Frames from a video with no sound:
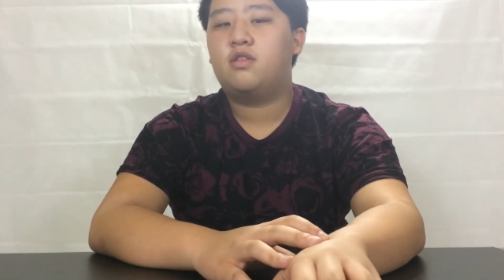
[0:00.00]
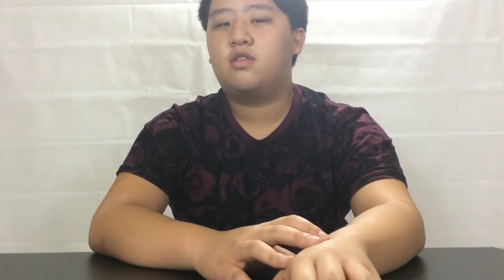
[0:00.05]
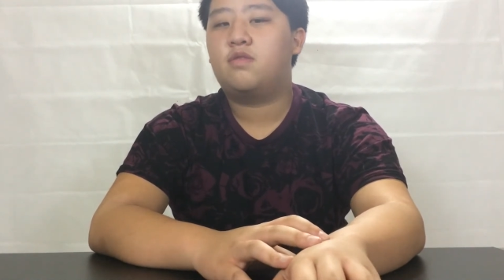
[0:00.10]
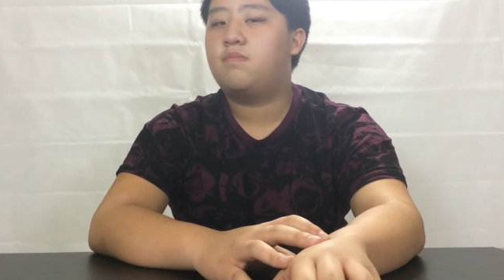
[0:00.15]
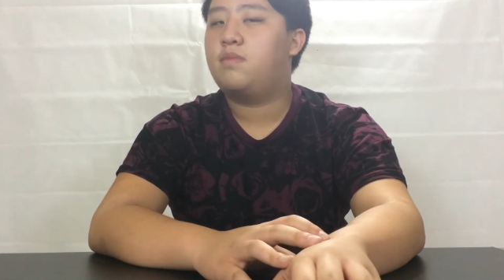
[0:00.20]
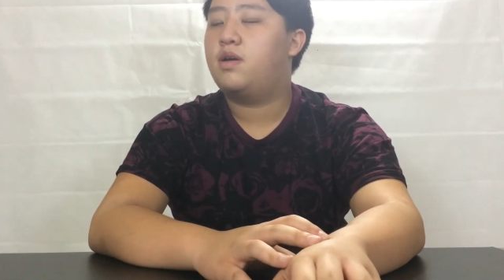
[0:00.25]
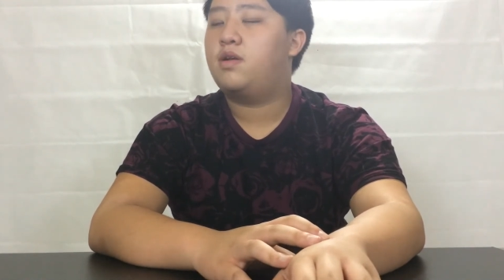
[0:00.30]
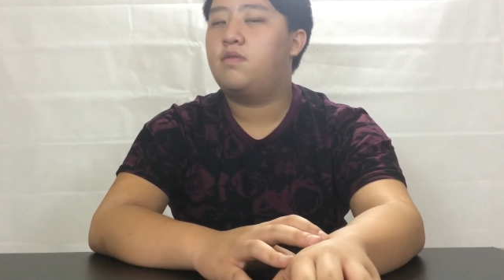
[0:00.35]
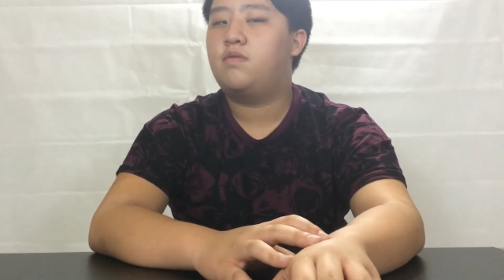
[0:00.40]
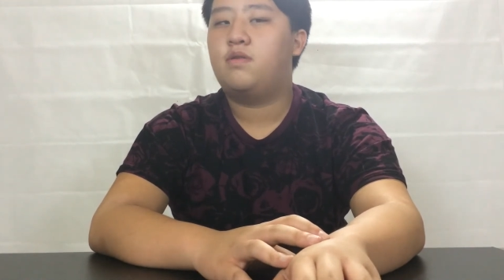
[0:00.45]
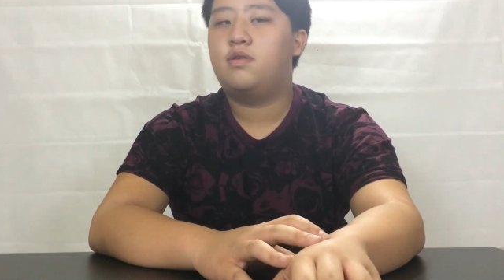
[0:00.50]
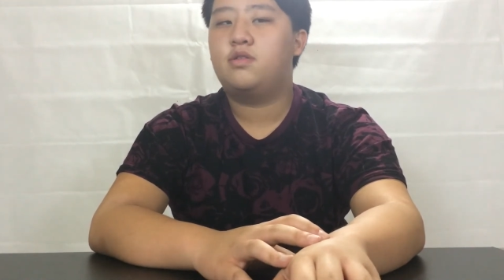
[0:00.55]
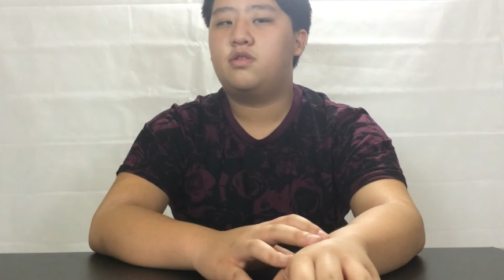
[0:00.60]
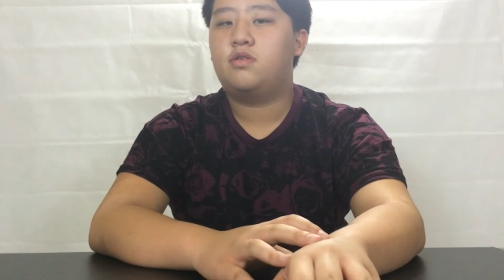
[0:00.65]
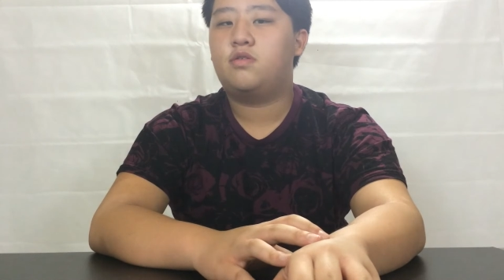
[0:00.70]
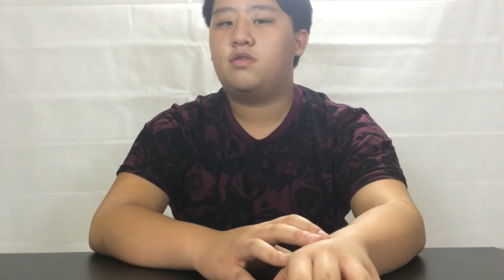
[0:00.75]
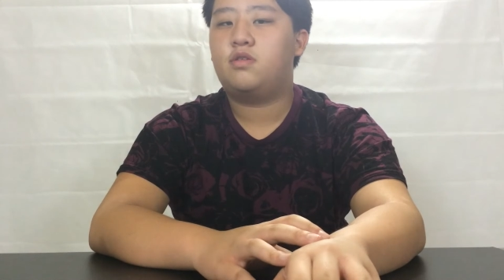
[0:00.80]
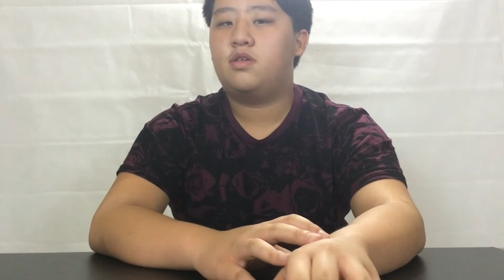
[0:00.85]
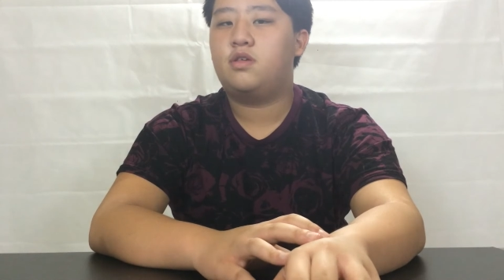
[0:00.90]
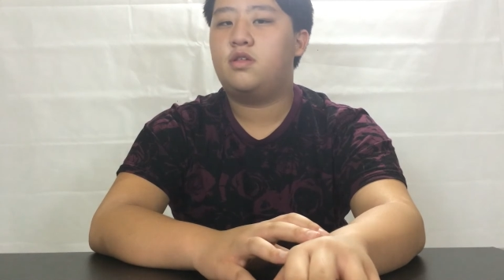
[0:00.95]
It's my annoying
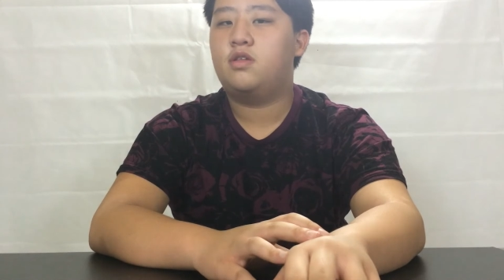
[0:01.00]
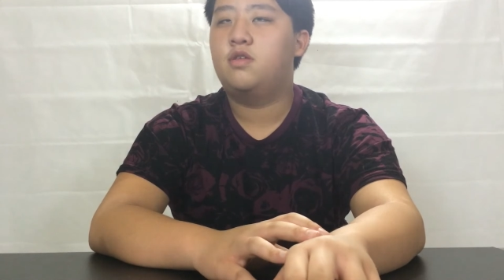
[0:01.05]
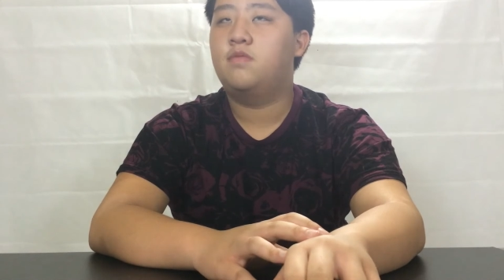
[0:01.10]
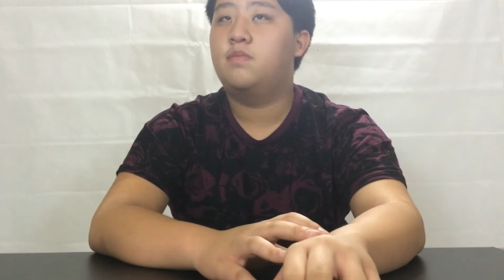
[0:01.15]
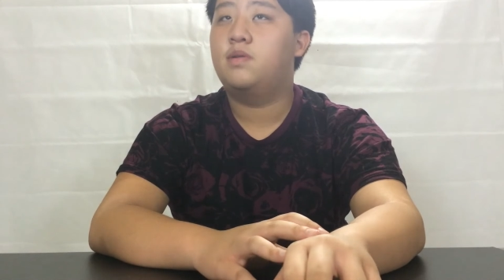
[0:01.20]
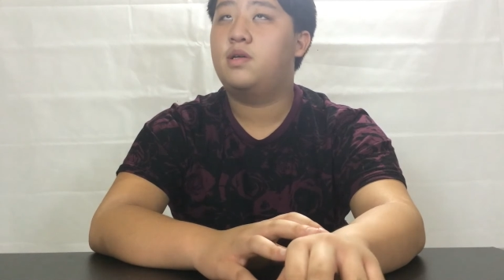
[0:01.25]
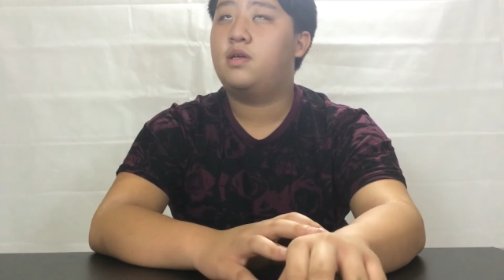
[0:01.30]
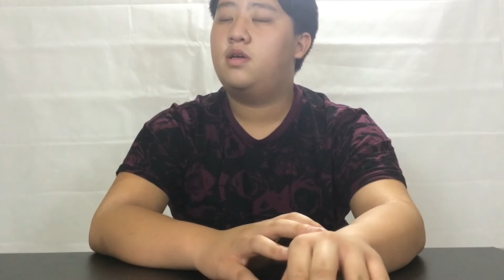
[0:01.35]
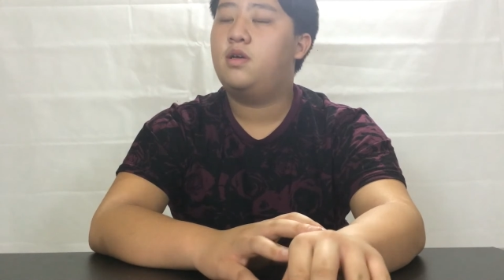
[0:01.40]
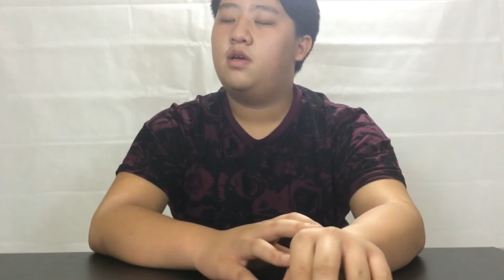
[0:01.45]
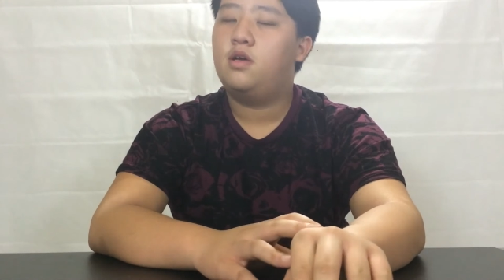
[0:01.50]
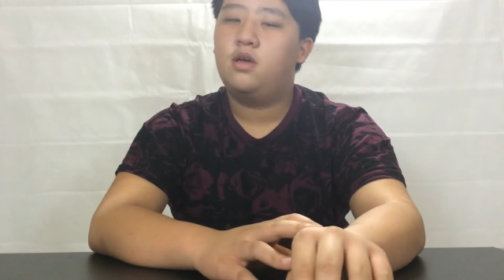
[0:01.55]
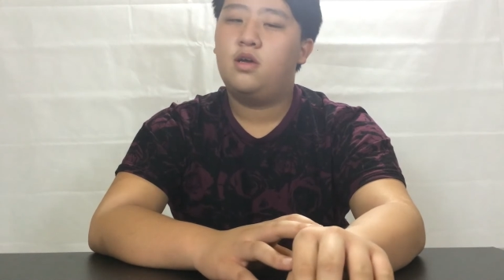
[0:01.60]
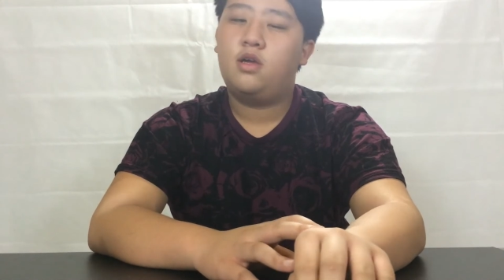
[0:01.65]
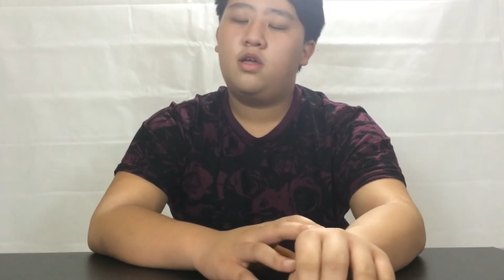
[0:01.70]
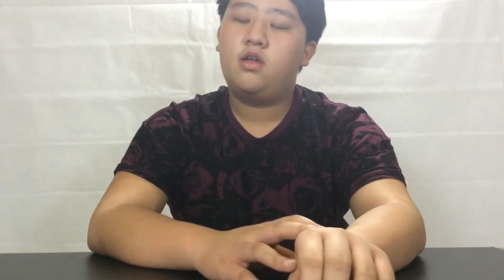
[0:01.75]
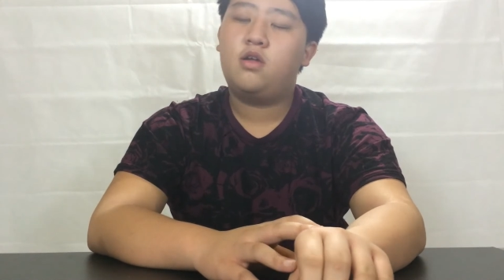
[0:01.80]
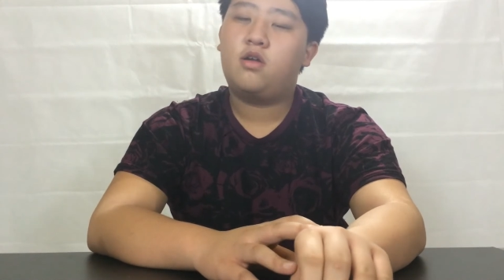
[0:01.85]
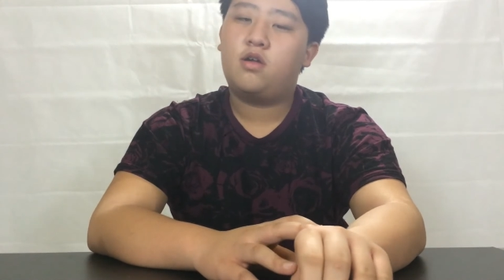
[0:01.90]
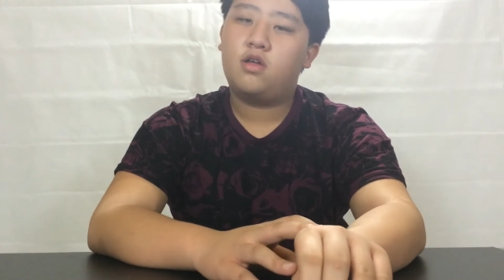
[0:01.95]
little sister, but you're